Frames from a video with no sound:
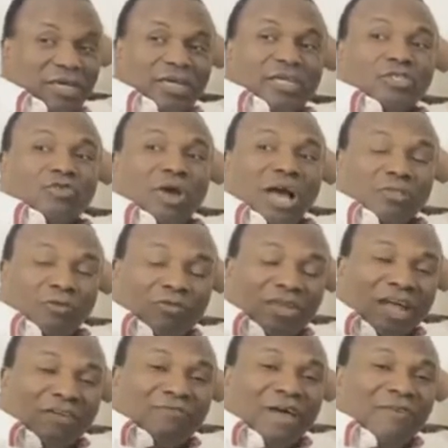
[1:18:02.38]
So out of
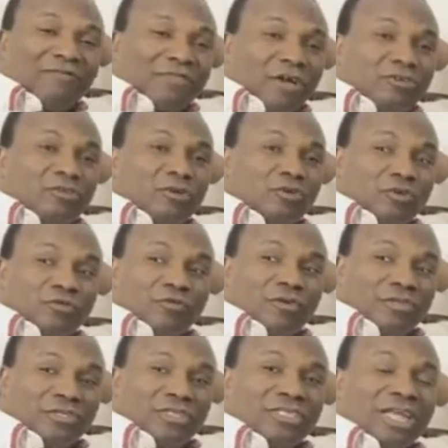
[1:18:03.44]
that 5,000
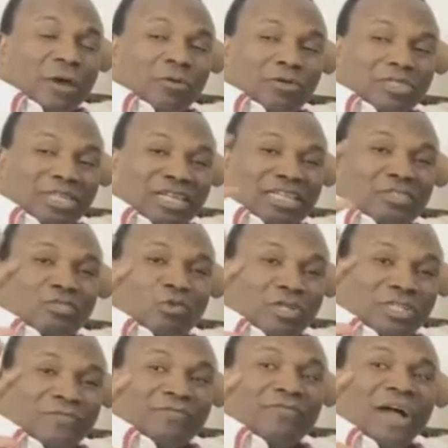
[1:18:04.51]
universities, I was in the
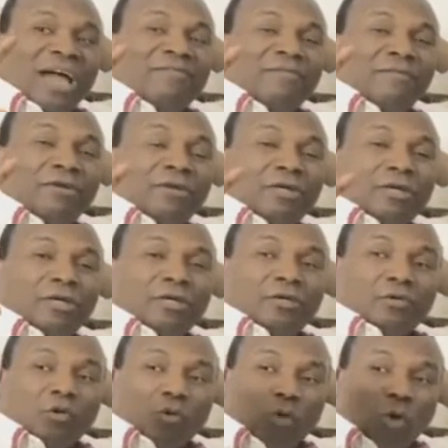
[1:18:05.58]
25
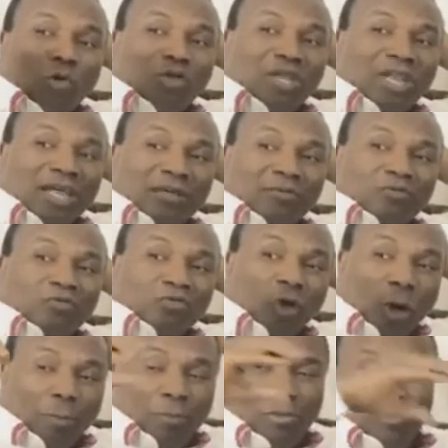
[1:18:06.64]
only
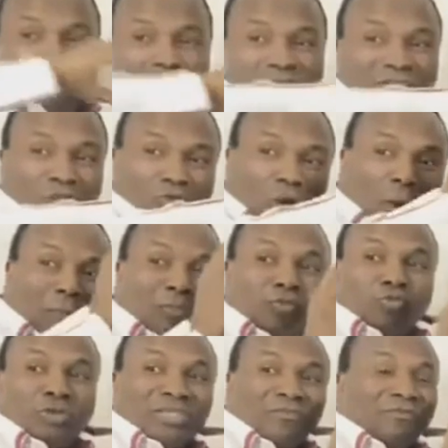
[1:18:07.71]
the top
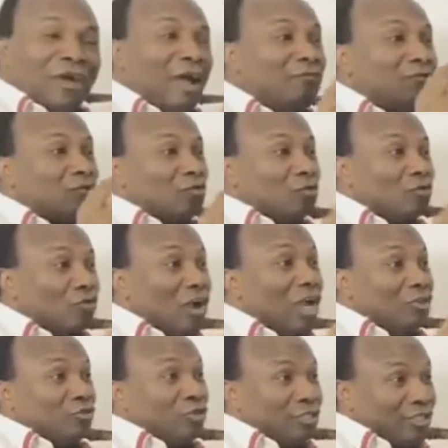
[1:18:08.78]
25 student
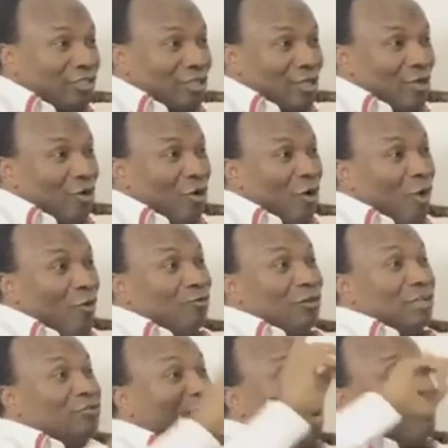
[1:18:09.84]
graduates of
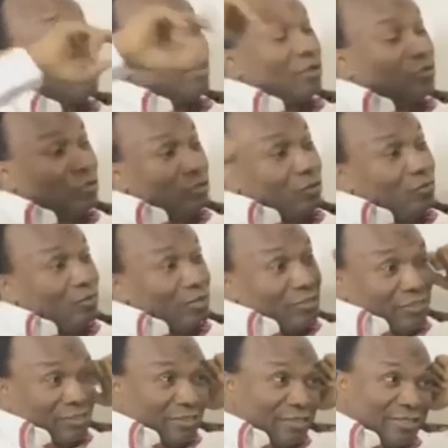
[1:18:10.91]
the 5,000
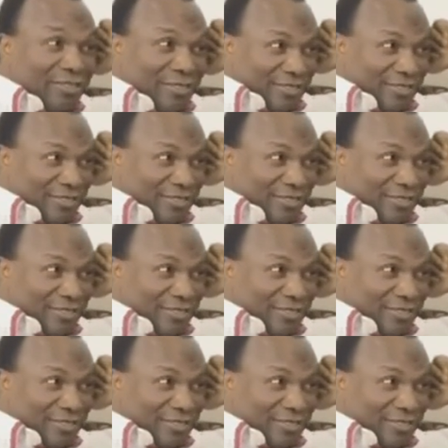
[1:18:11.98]
universities.